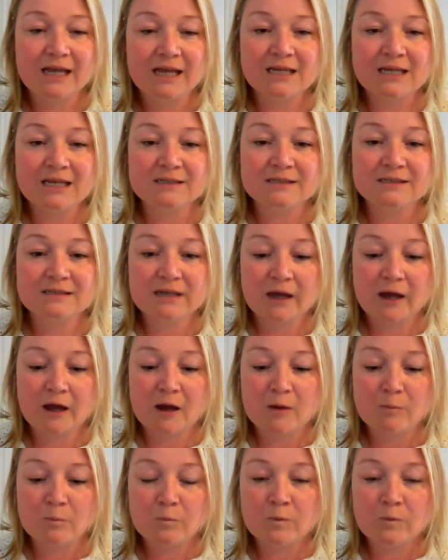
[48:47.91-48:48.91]
is
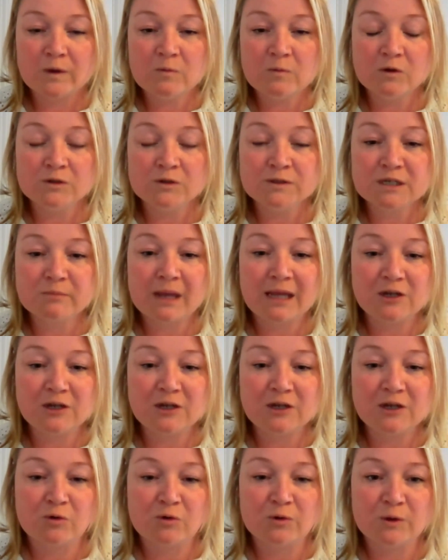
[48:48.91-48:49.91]
we want to
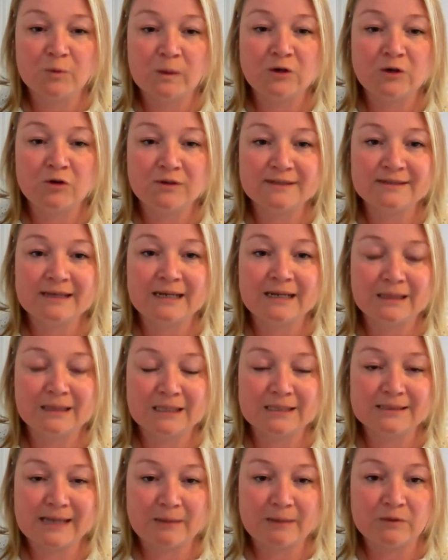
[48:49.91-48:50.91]
make sure that we're not selling
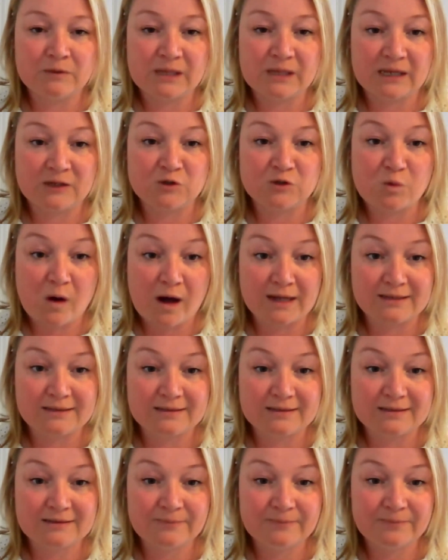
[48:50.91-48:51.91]
the same thing
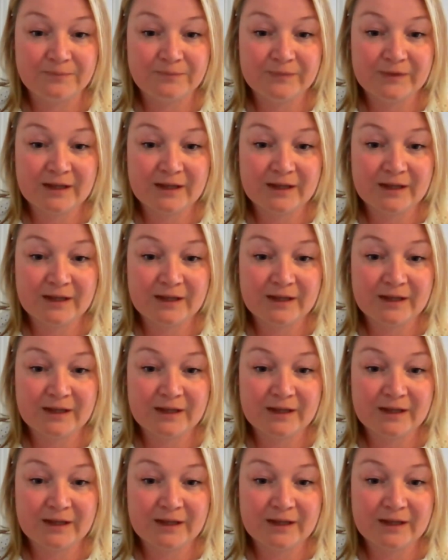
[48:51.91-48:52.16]
twice.